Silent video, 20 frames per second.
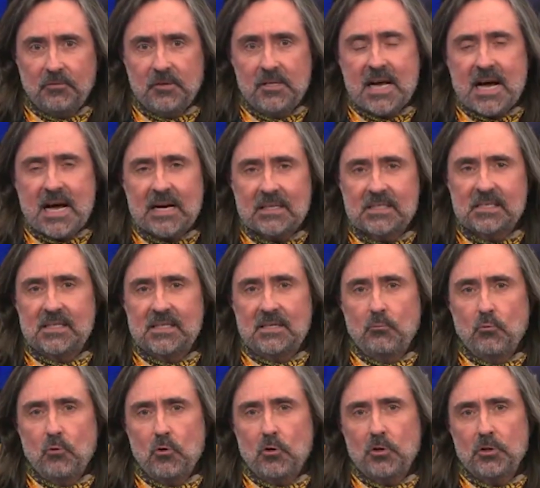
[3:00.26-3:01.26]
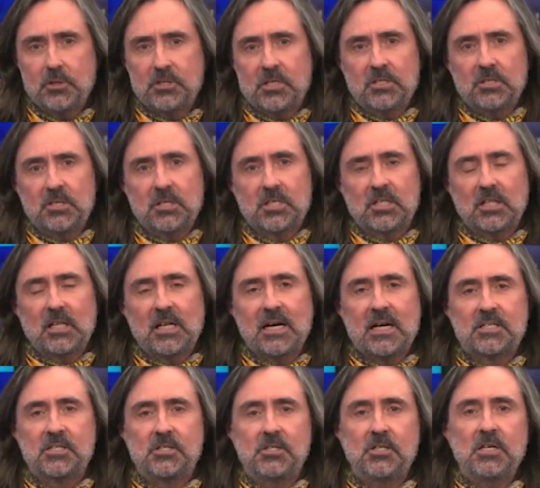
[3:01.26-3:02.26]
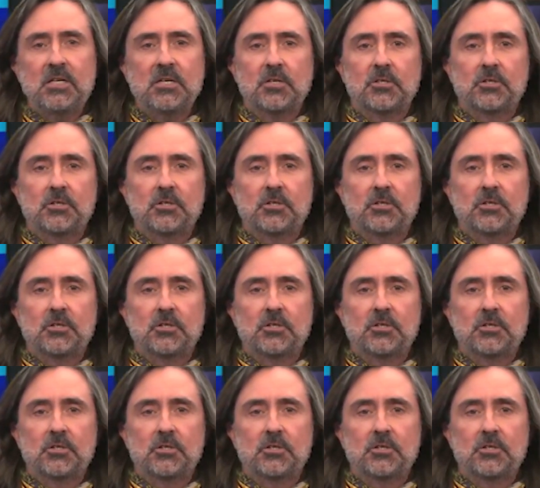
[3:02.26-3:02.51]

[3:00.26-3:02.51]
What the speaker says: Nazi was, just last year,